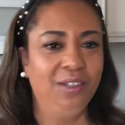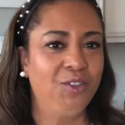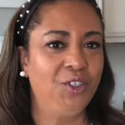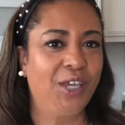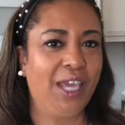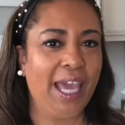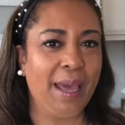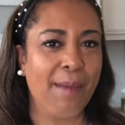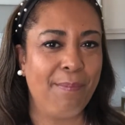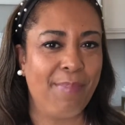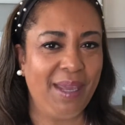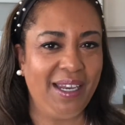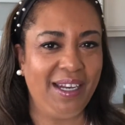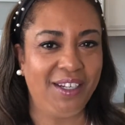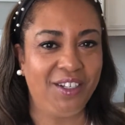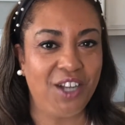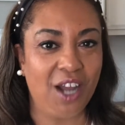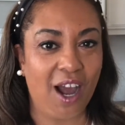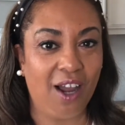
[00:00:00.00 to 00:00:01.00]
You can't beat
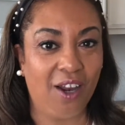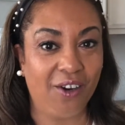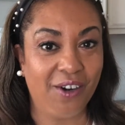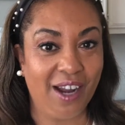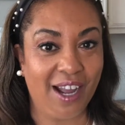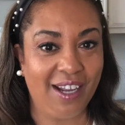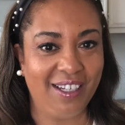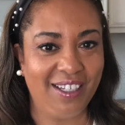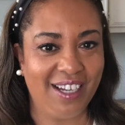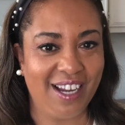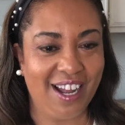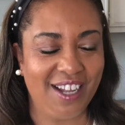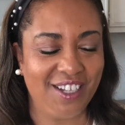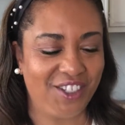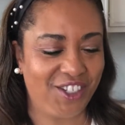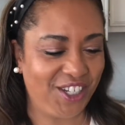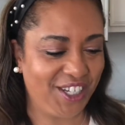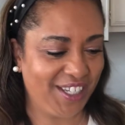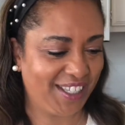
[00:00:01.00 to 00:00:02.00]

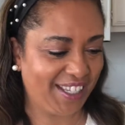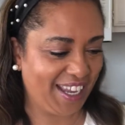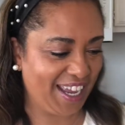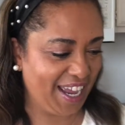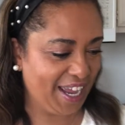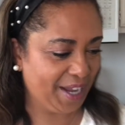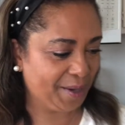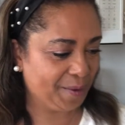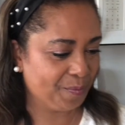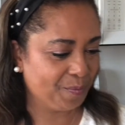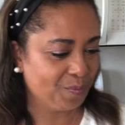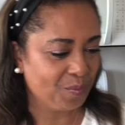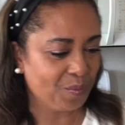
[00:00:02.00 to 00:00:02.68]
$1.99 cheesecake.